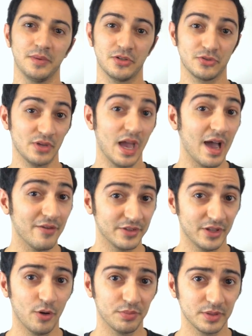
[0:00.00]
Make sure you have an
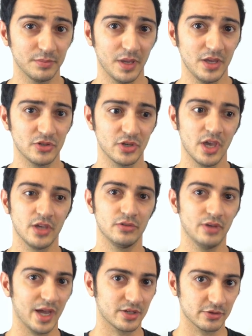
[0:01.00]
opt-in page.
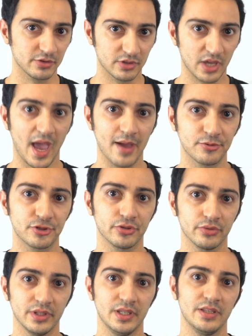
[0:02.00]
You actually capture
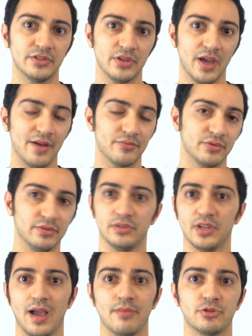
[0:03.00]
leads. You have to
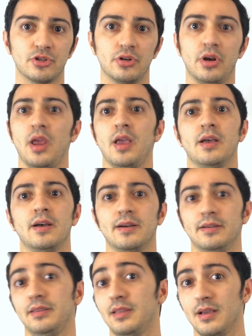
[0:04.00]
capture
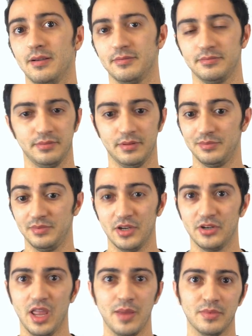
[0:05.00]

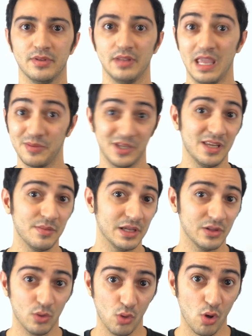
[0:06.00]
their name and
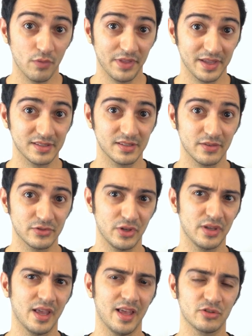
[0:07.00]
email on all of that stuff, so
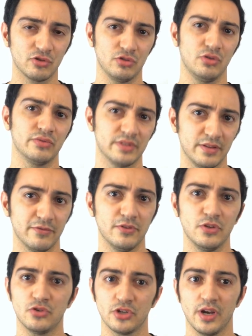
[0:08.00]
you can actually use it in
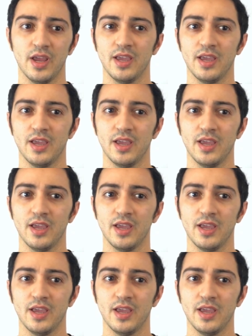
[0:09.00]
future.